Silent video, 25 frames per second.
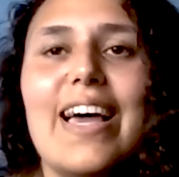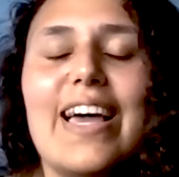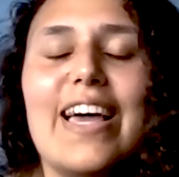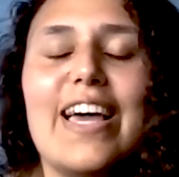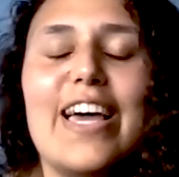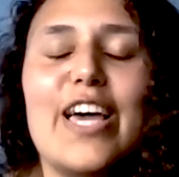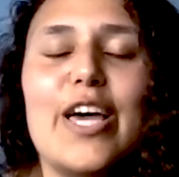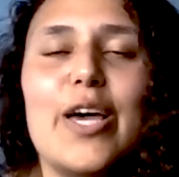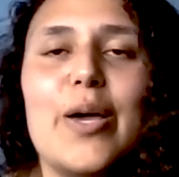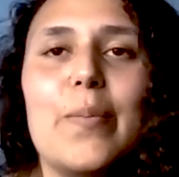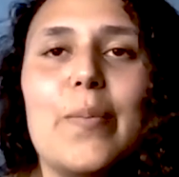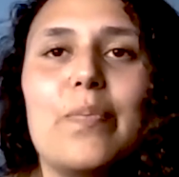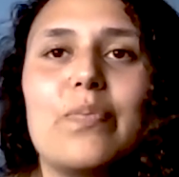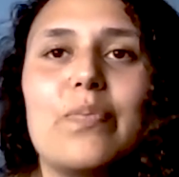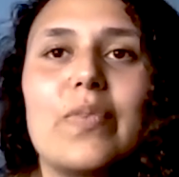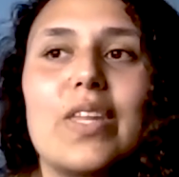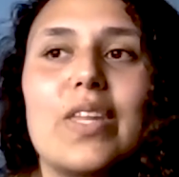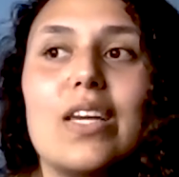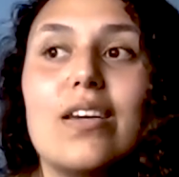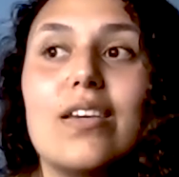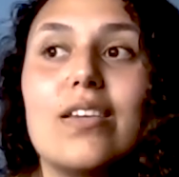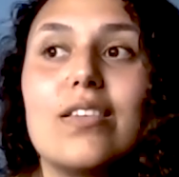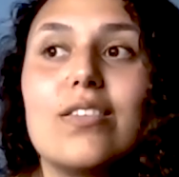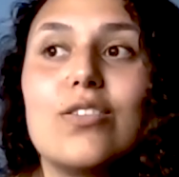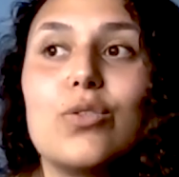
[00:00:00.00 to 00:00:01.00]

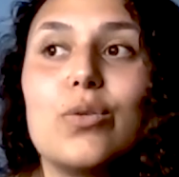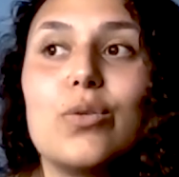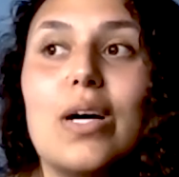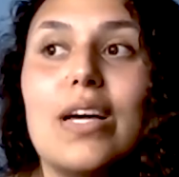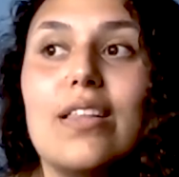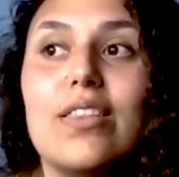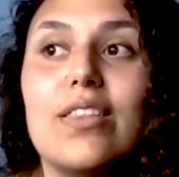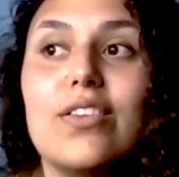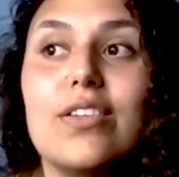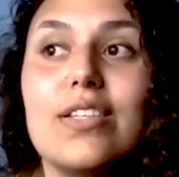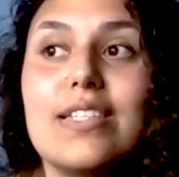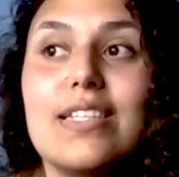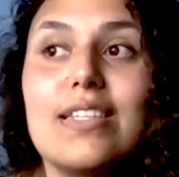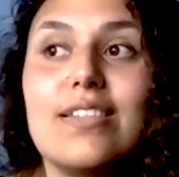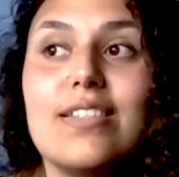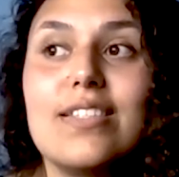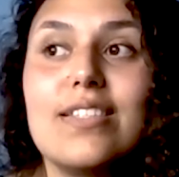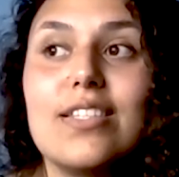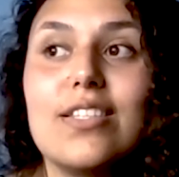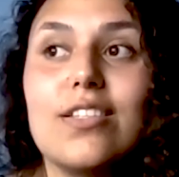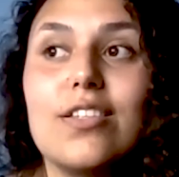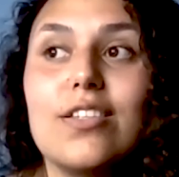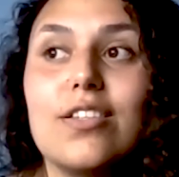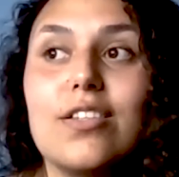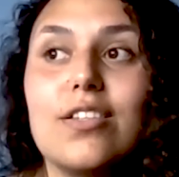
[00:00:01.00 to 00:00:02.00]
So I looked
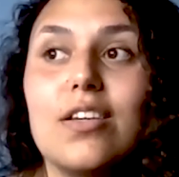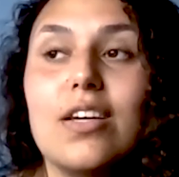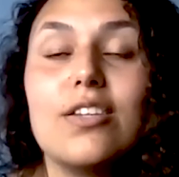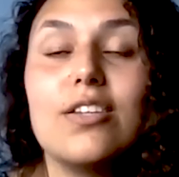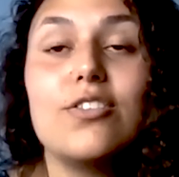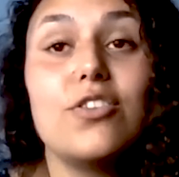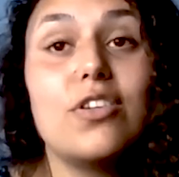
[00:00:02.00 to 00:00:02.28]
into